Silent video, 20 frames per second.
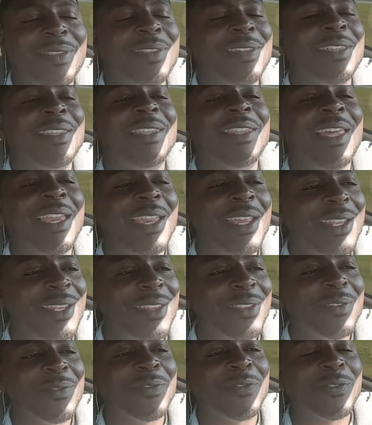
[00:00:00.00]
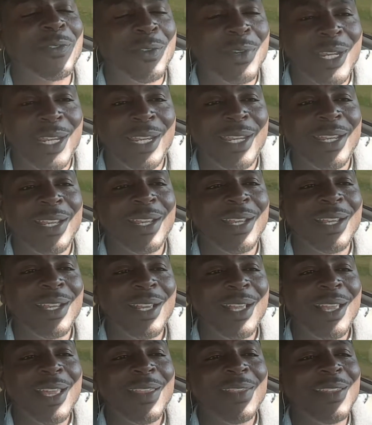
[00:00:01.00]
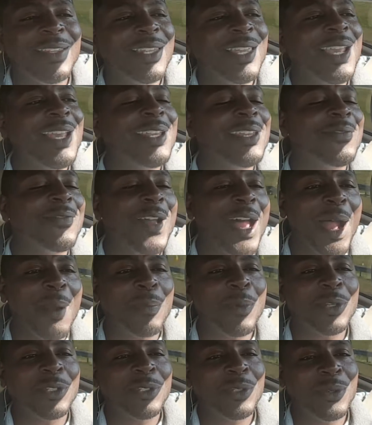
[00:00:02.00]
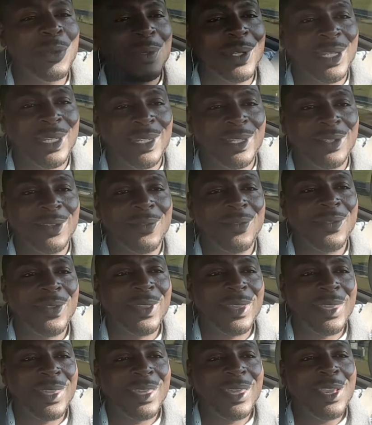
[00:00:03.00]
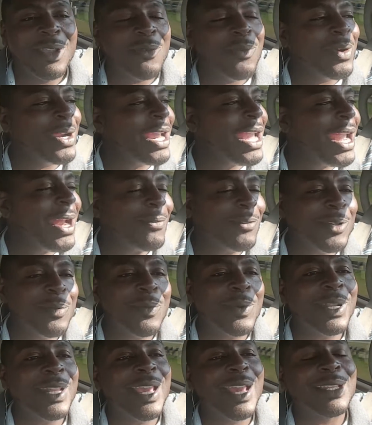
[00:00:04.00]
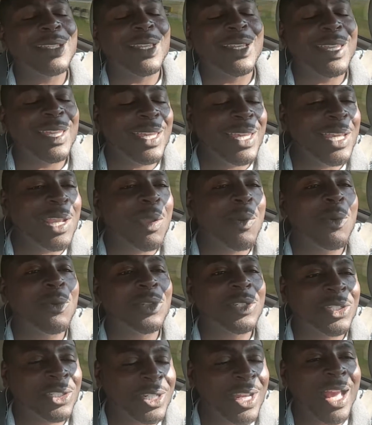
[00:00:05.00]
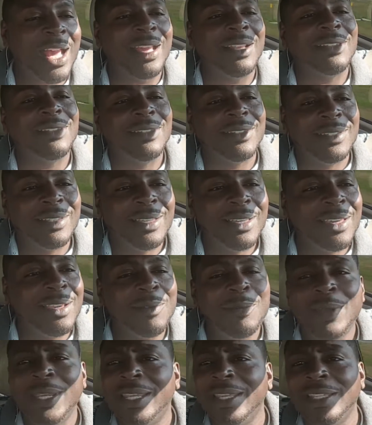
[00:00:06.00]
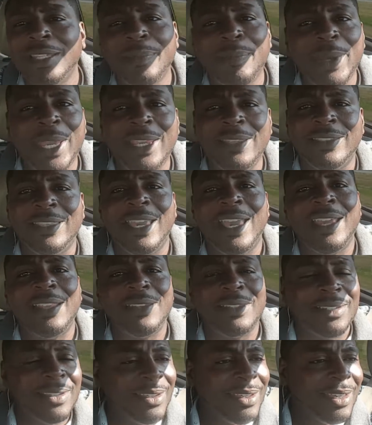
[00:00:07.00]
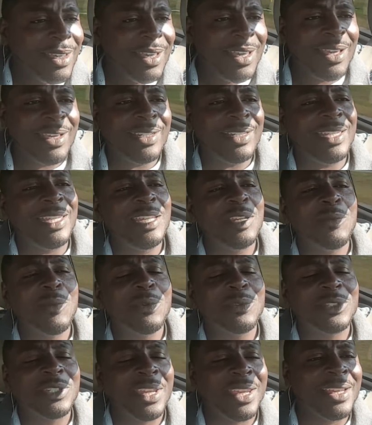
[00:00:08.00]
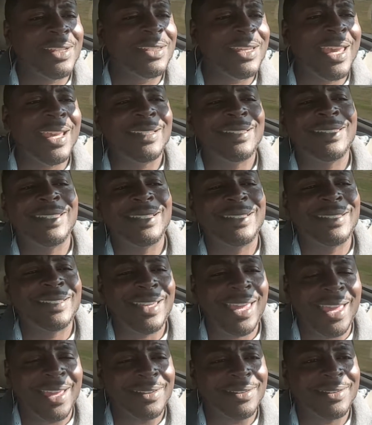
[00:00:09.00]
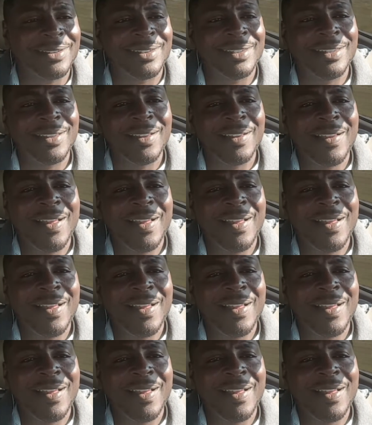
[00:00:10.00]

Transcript: The land of the free, the land of opportunity, where everyone has an equal shot, and we can debate that, an equal chance at success.